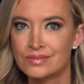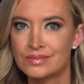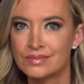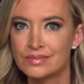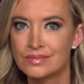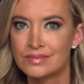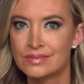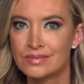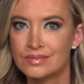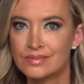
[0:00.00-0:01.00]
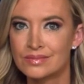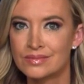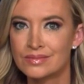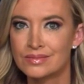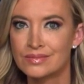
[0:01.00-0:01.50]

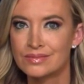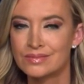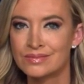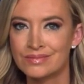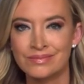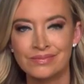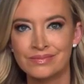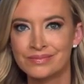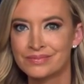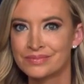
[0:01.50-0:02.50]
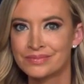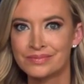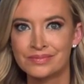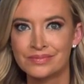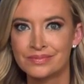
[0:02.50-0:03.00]

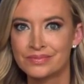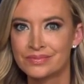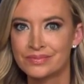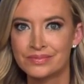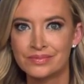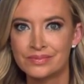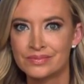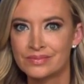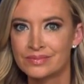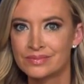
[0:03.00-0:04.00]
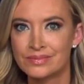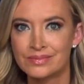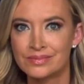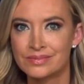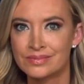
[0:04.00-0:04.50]

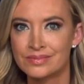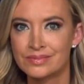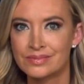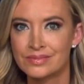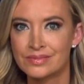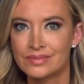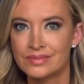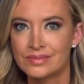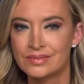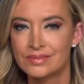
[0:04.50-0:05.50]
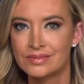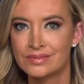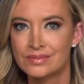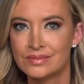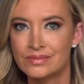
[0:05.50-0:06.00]

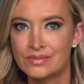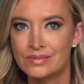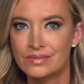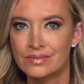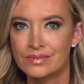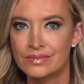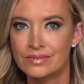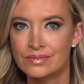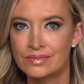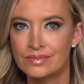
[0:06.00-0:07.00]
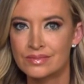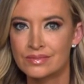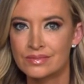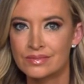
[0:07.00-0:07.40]
[no speech]